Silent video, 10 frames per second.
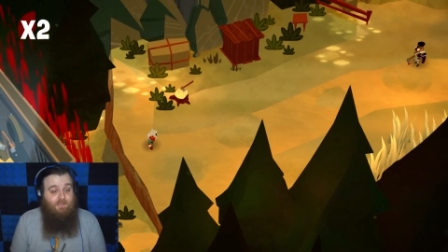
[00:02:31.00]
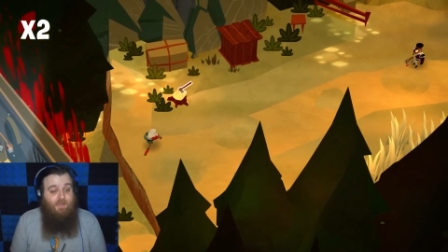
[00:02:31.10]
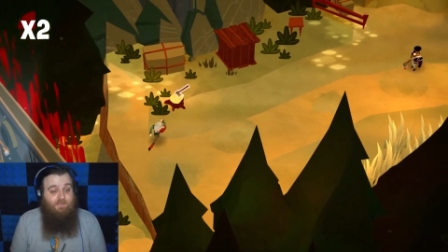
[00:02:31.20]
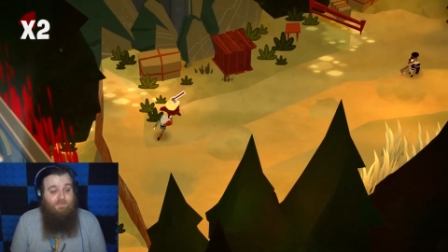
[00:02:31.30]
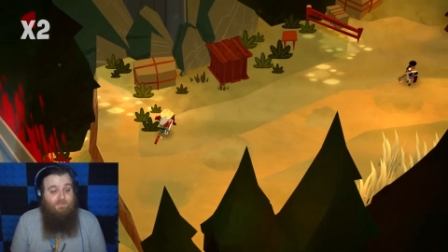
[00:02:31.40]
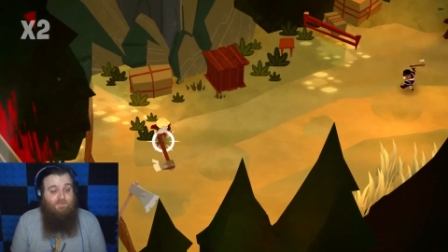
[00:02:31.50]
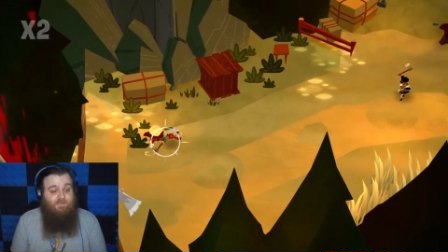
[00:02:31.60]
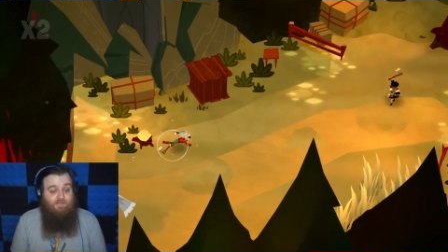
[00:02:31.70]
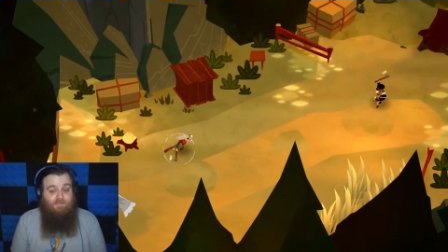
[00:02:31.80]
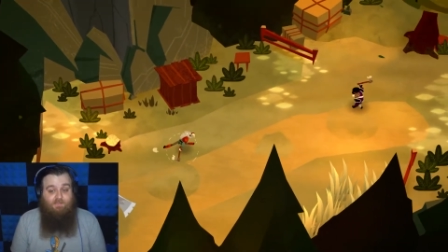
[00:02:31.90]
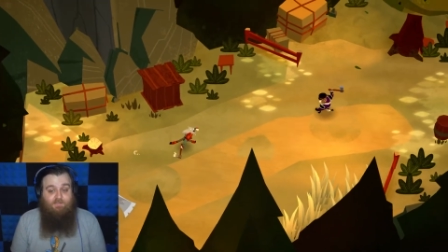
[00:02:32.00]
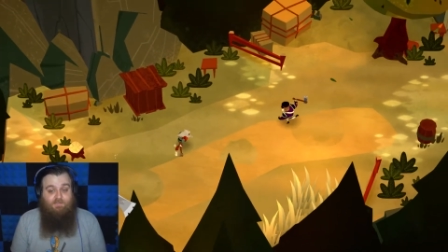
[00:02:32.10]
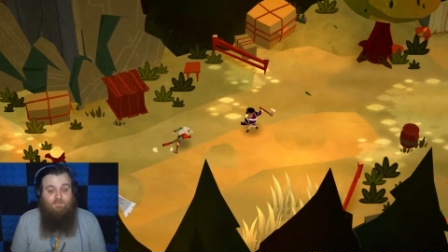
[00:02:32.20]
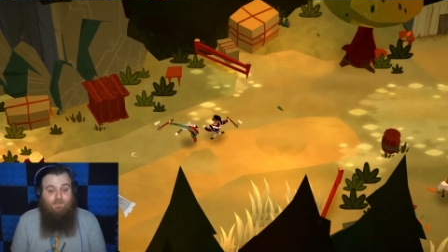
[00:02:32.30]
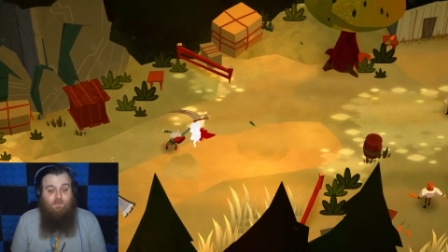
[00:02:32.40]
Yes, it
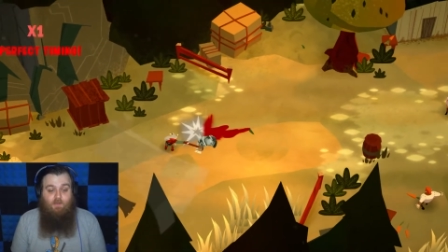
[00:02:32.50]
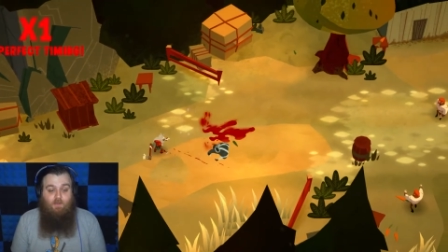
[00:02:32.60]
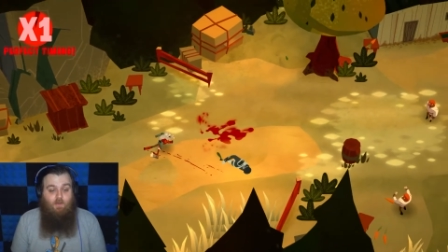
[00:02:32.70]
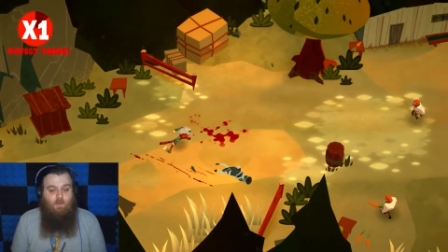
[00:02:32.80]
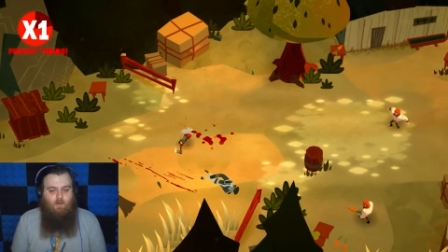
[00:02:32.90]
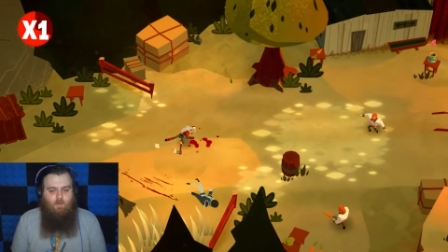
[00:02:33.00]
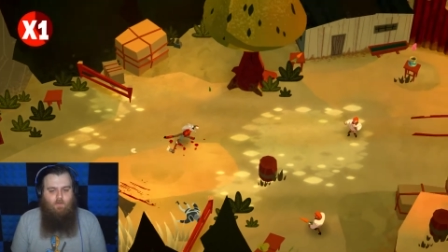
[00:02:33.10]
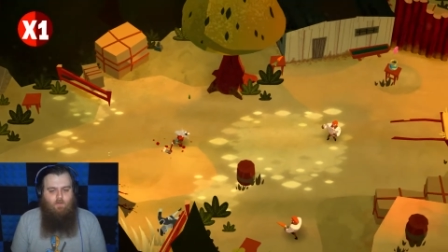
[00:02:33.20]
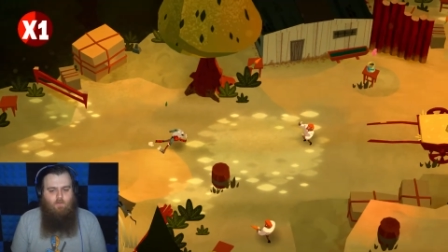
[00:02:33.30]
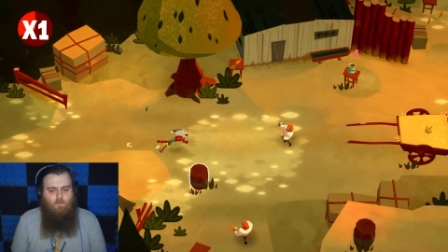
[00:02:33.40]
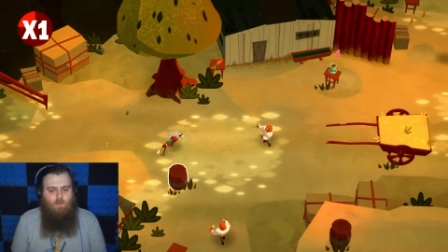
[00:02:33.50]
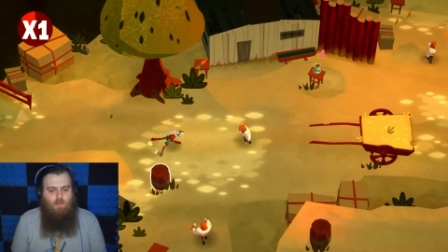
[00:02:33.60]
is. Oh,